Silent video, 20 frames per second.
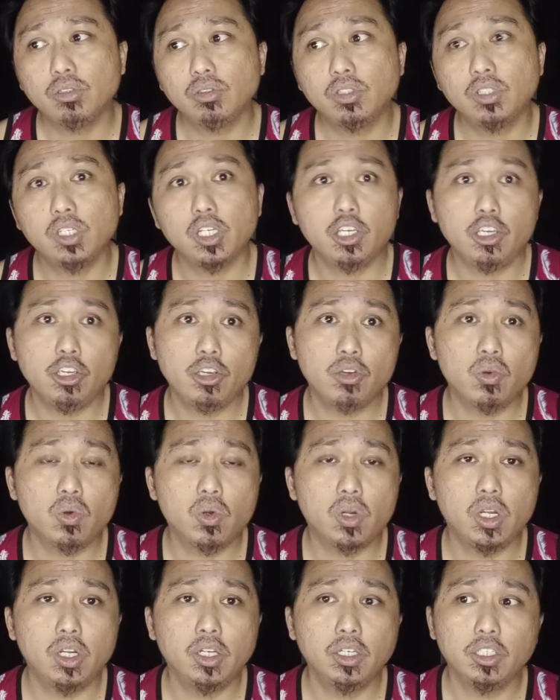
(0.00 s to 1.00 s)

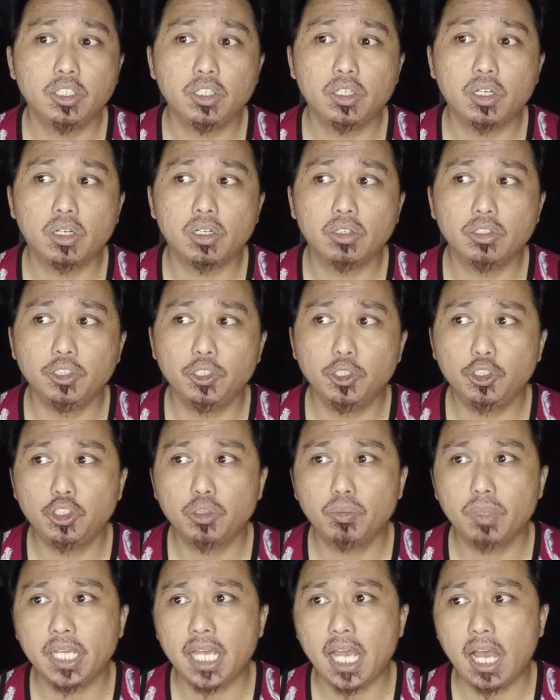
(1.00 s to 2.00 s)
secure your
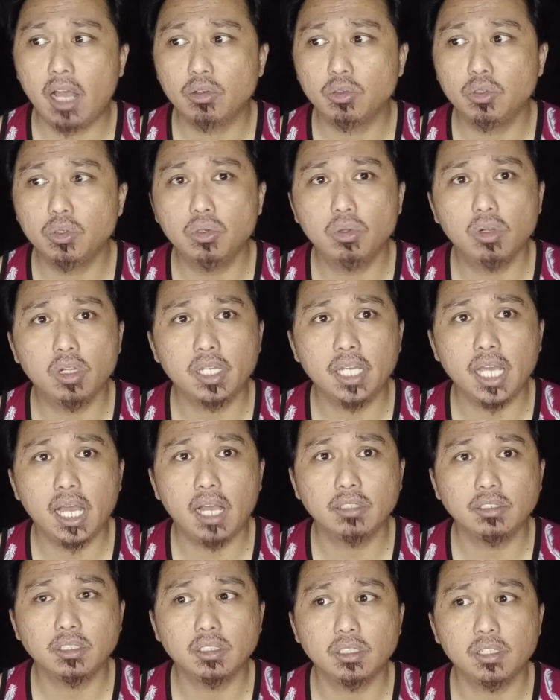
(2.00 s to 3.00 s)
YouTube account, Google
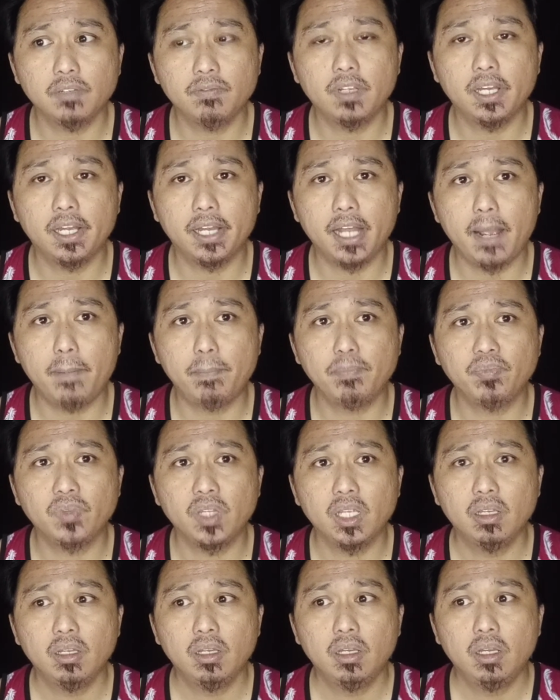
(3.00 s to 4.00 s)
account, stuff like that.
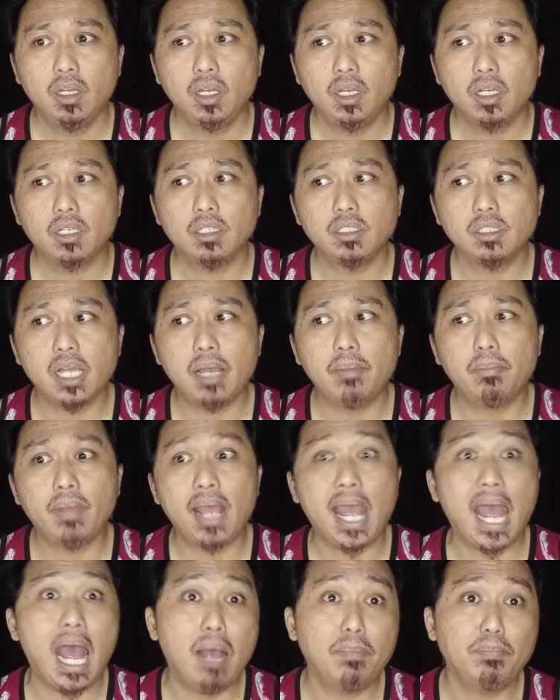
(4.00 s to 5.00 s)
Because I'm
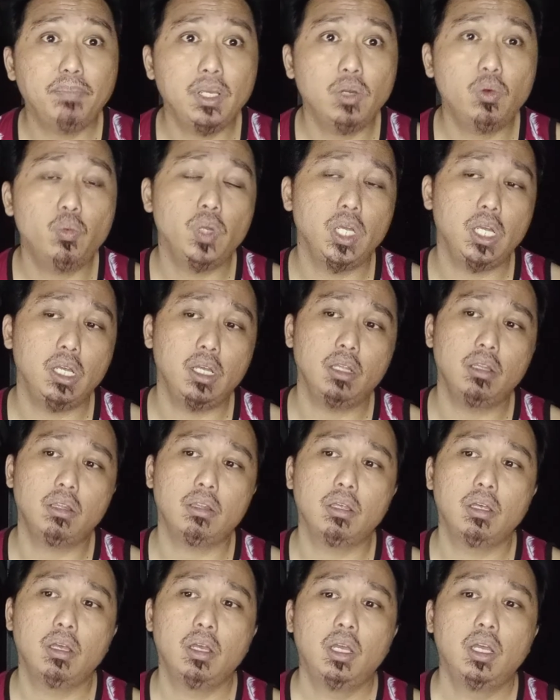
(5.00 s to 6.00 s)
happy
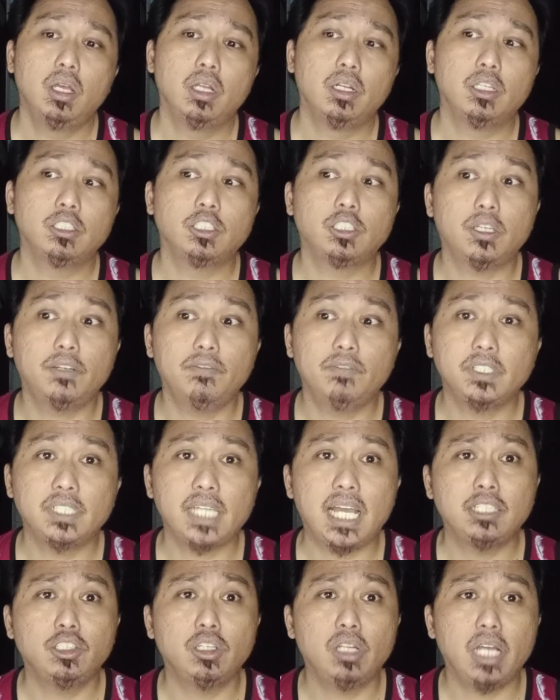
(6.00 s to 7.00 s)
with the service.
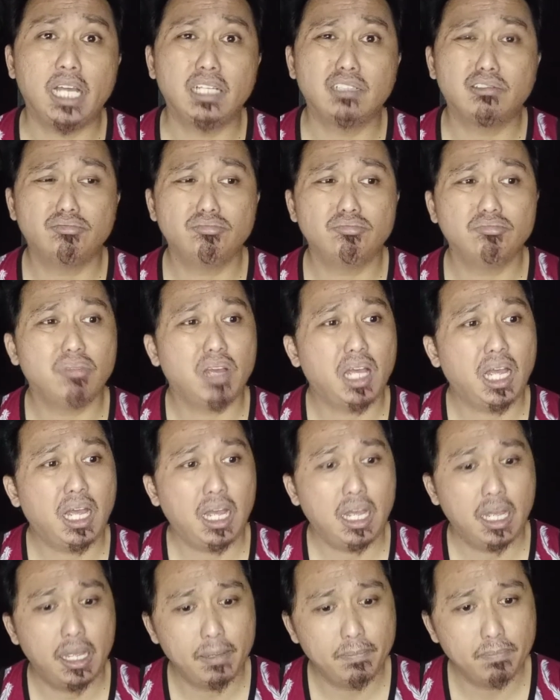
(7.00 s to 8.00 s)
Actually,
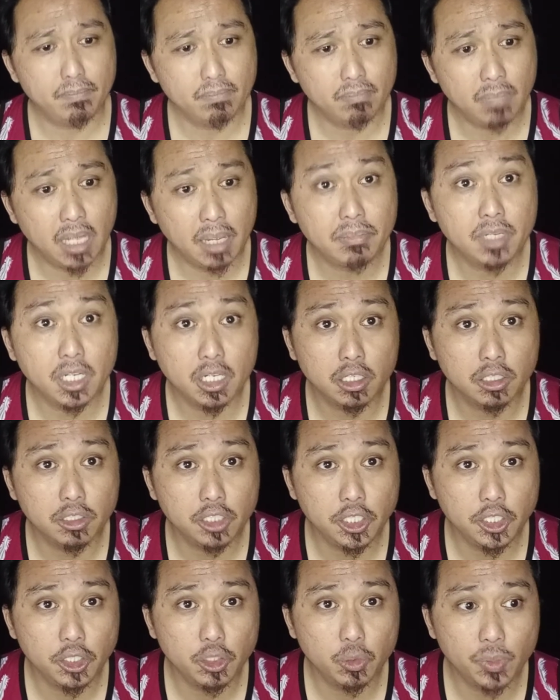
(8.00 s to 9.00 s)
I'm gonna
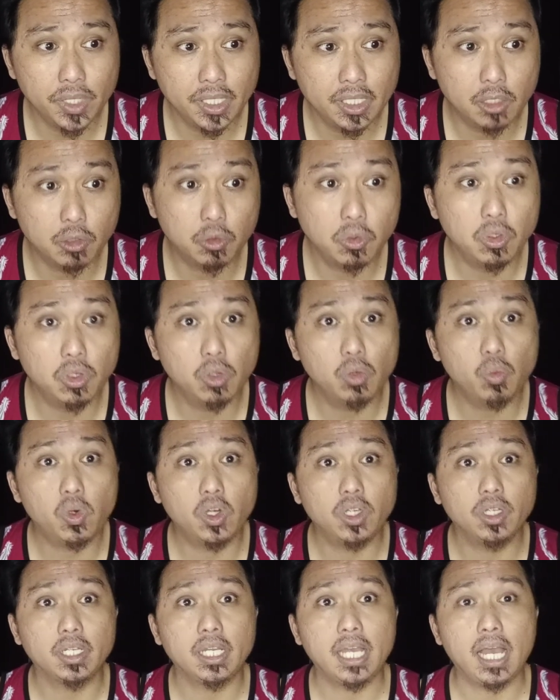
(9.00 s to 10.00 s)
continue with the Google
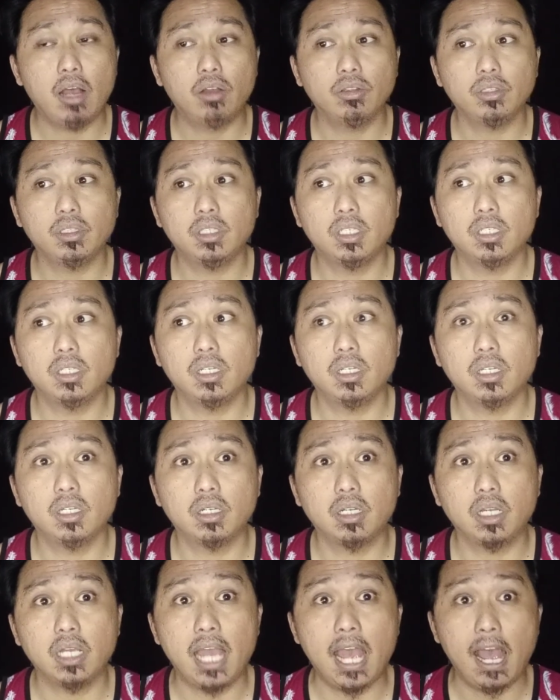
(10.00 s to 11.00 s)
One account
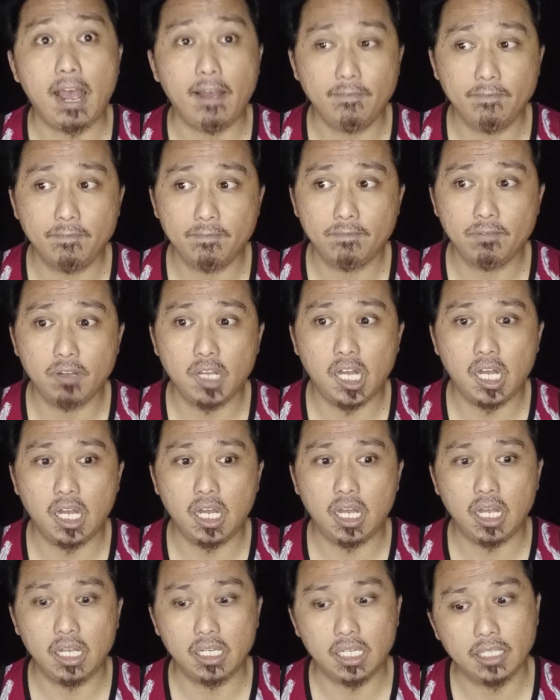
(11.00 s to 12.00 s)
that I have.
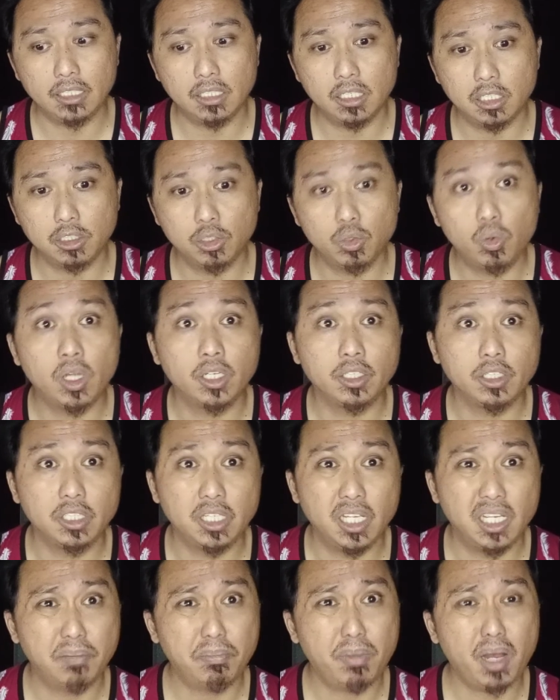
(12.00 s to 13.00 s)
I got the
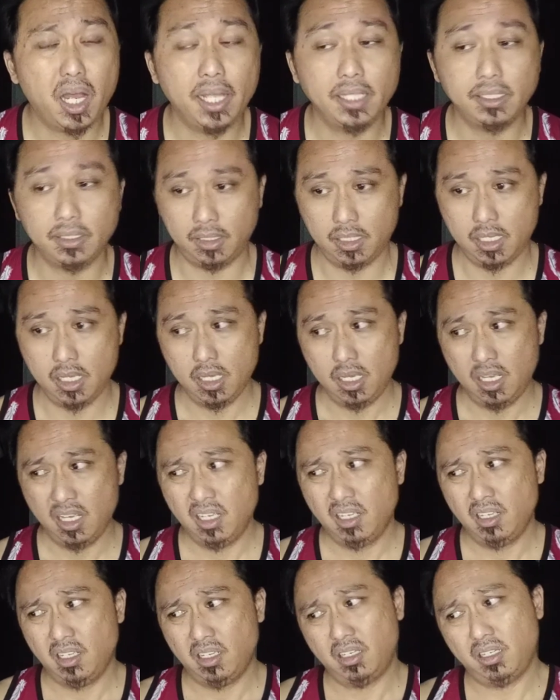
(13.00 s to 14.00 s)
200 gigabytes
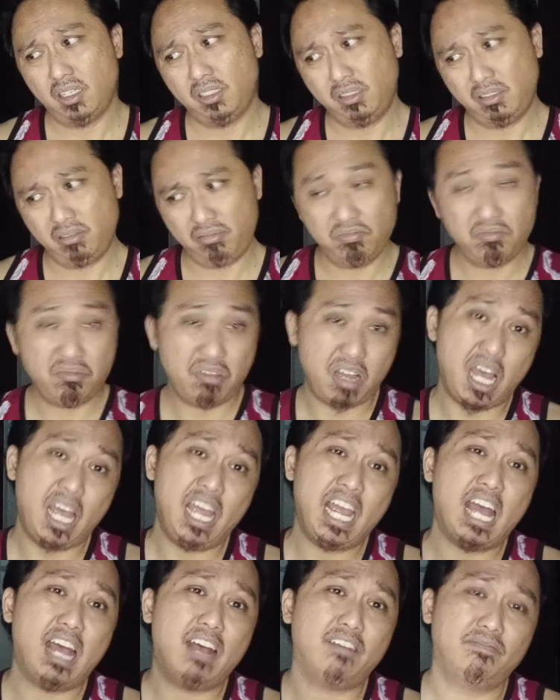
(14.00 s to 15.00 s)
because
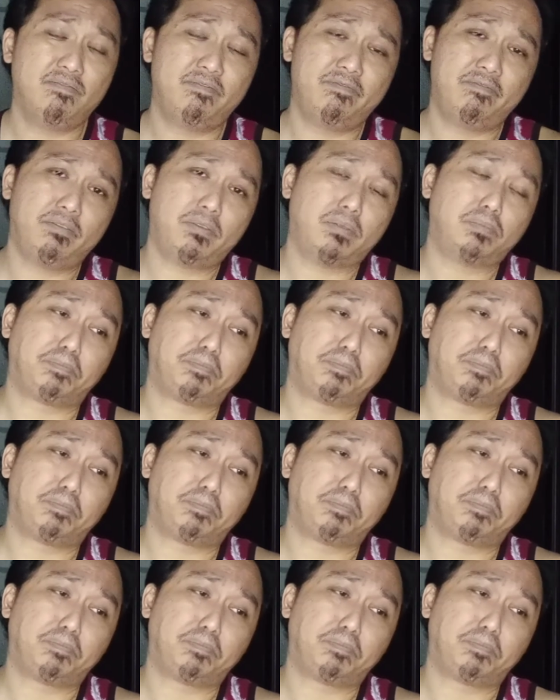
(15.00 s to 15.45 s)
I have